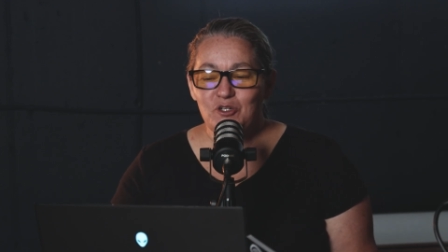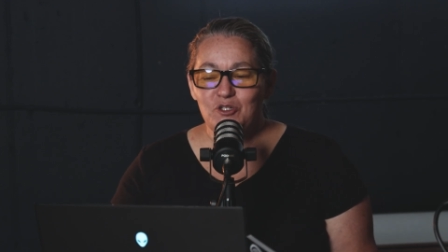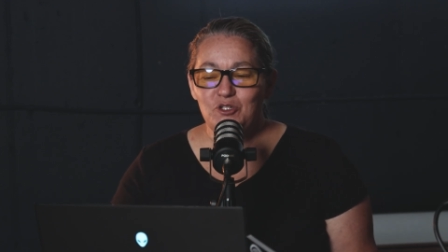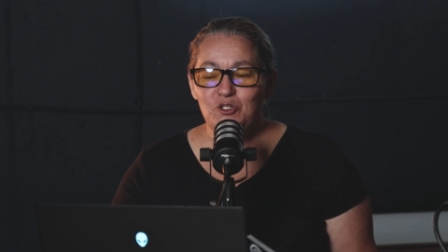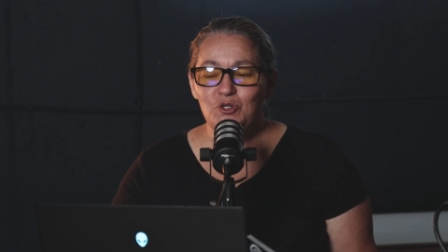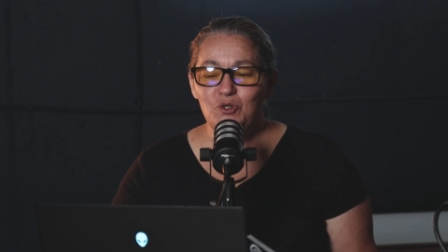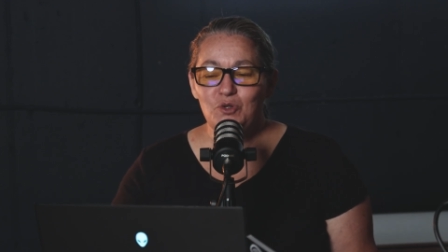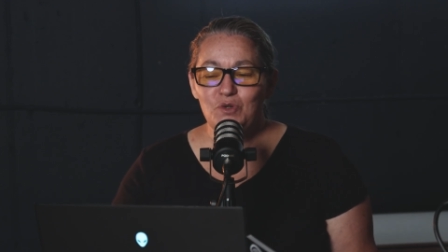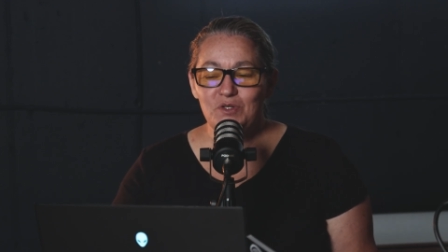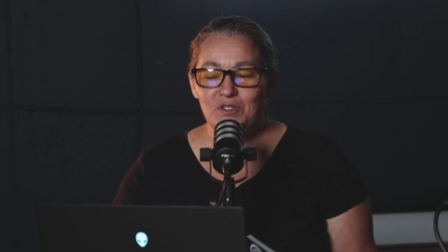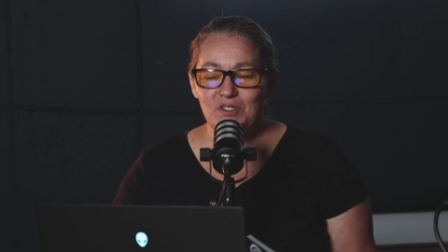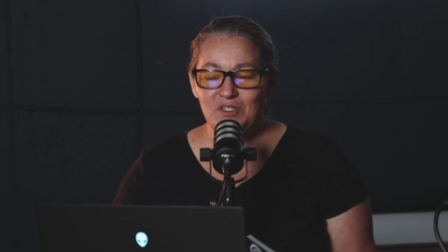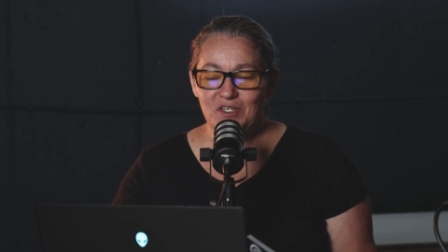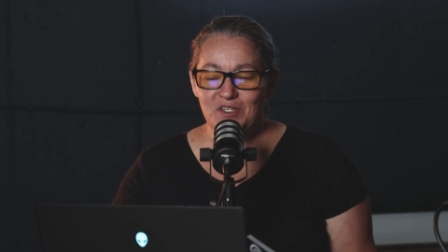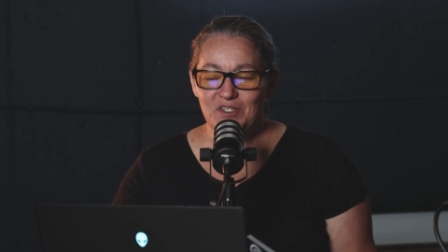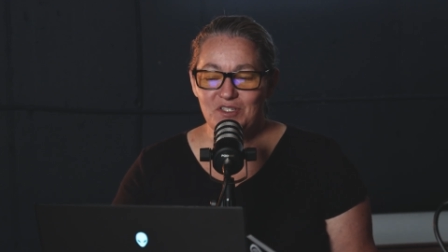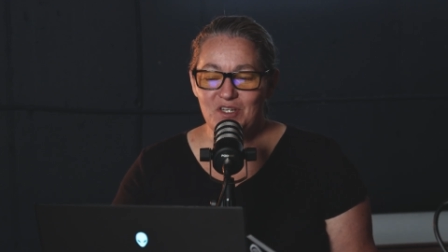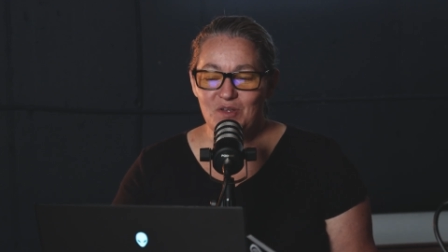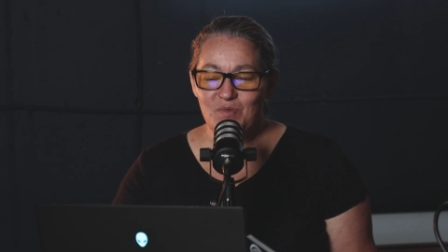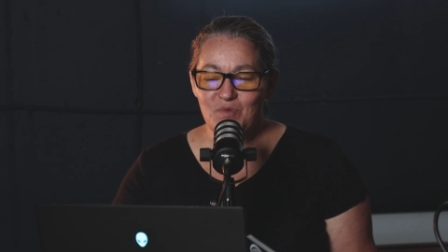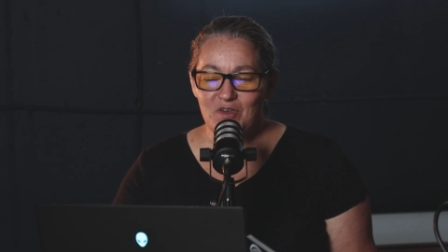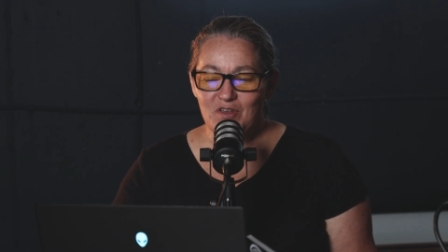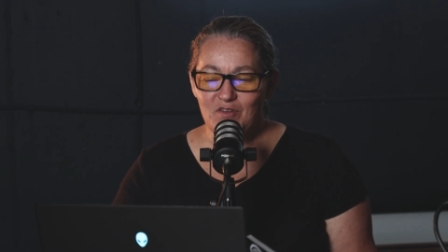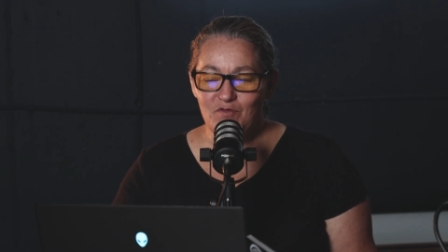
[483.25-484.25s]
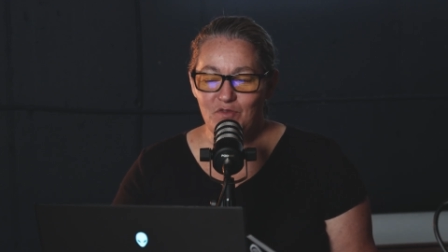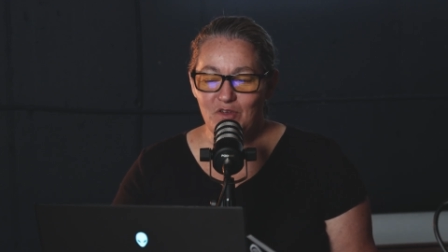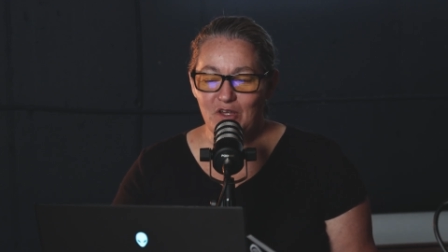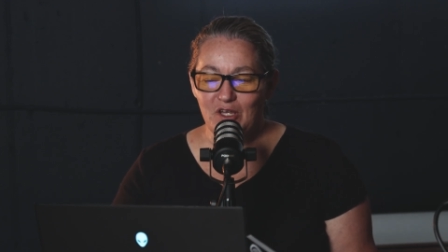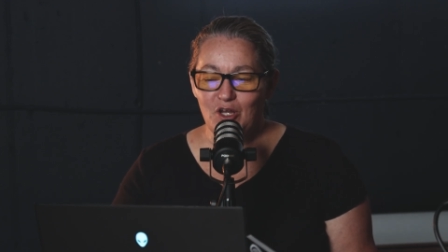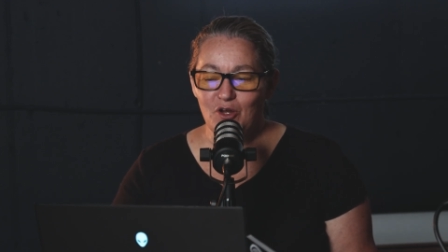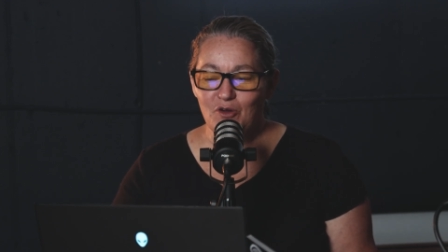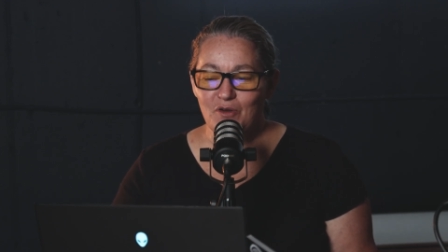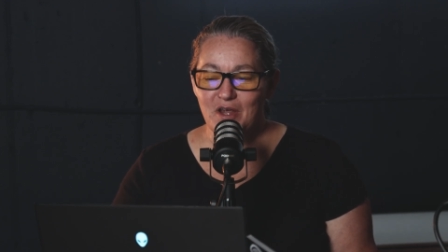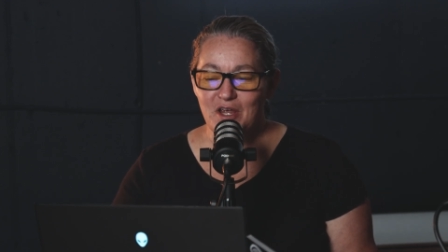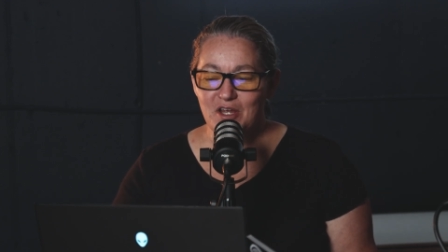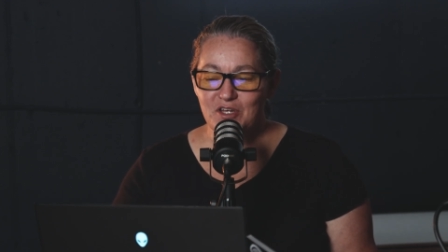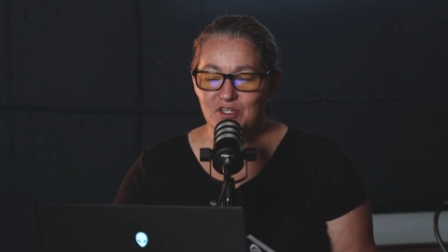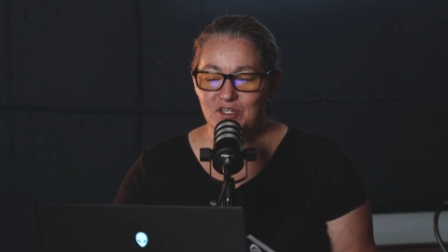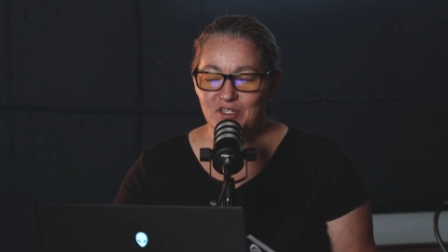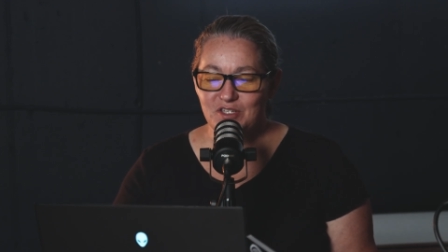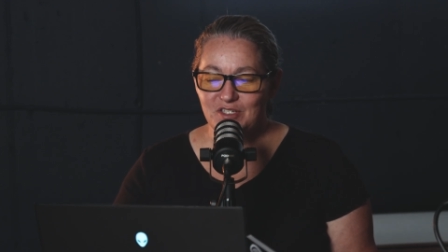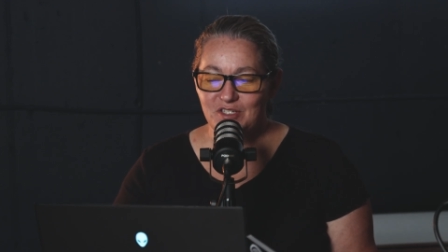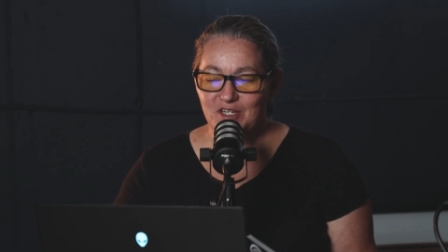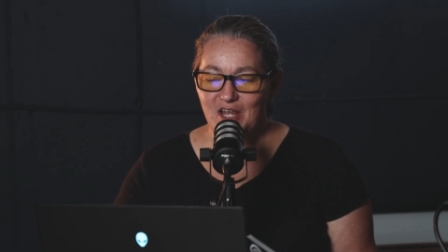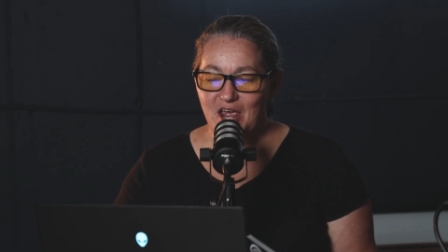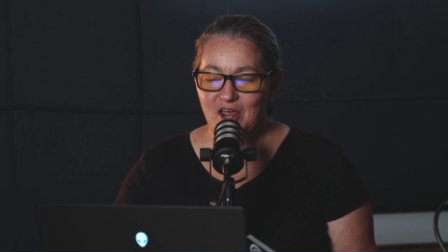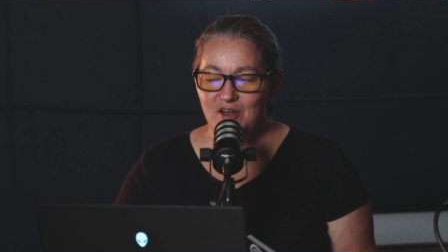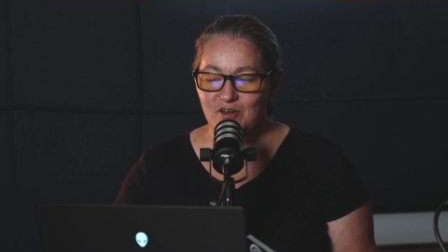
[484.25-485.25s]
do system configuration
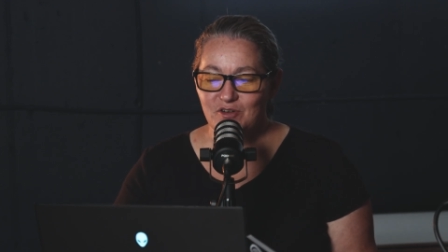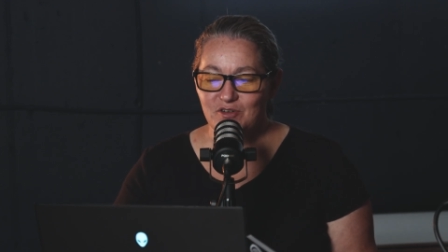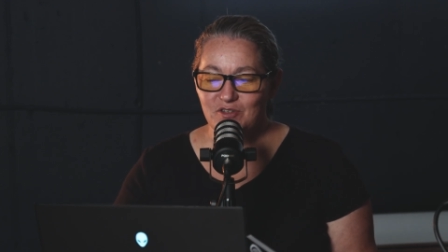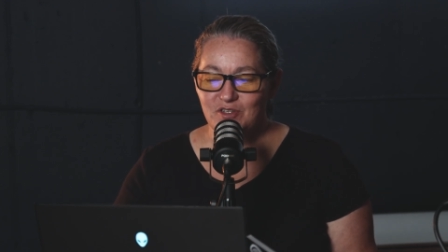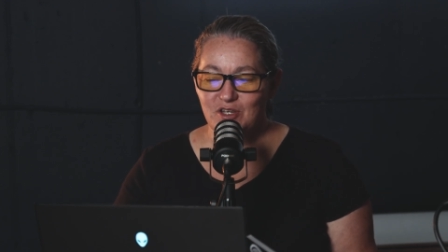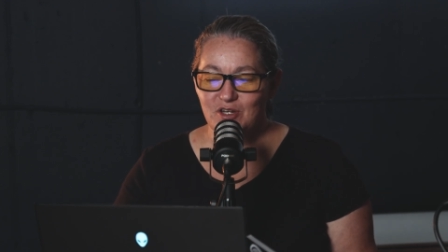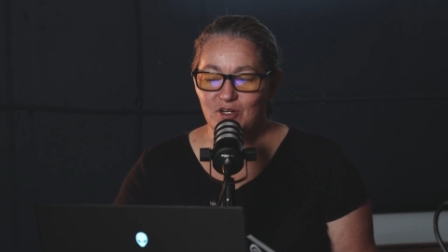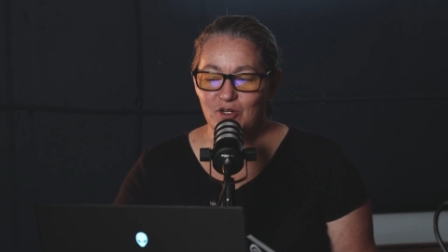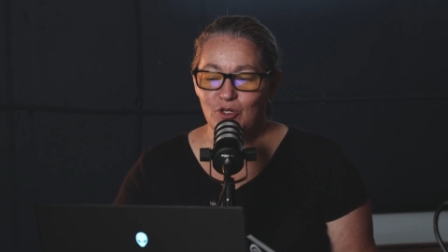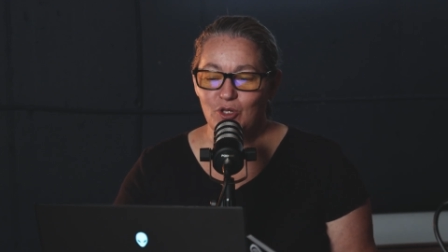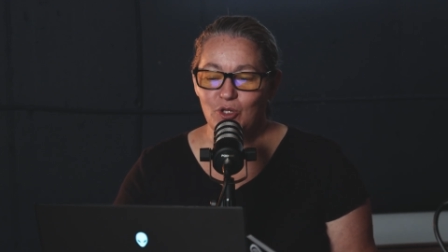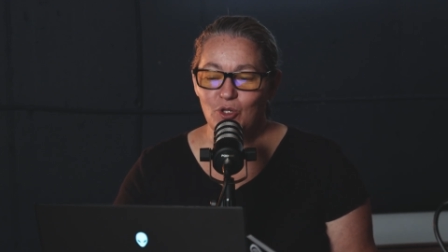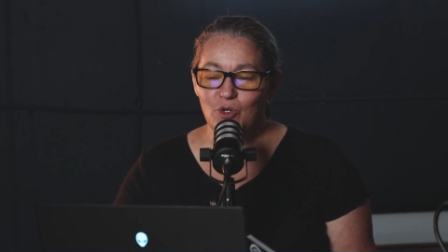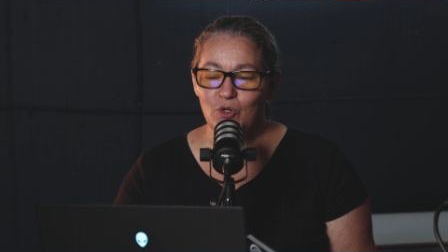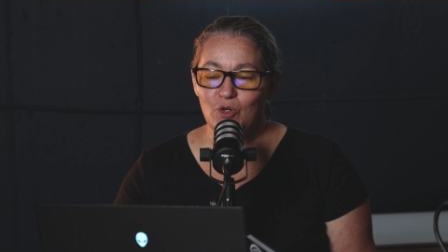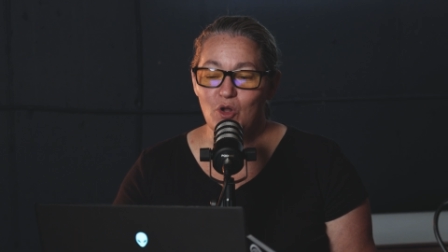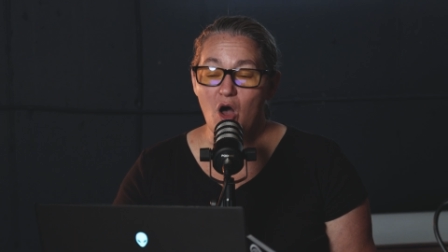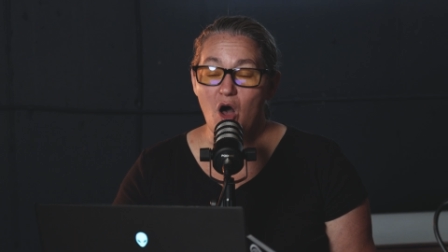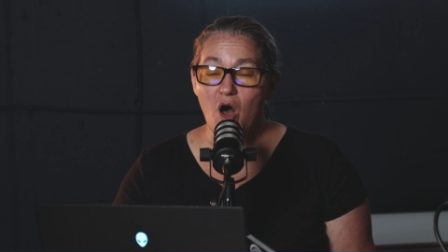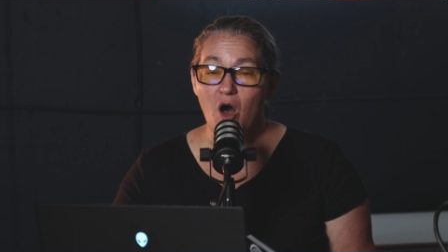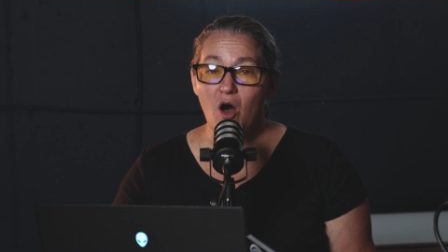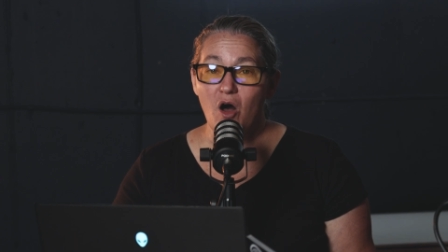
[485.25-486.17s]
standards include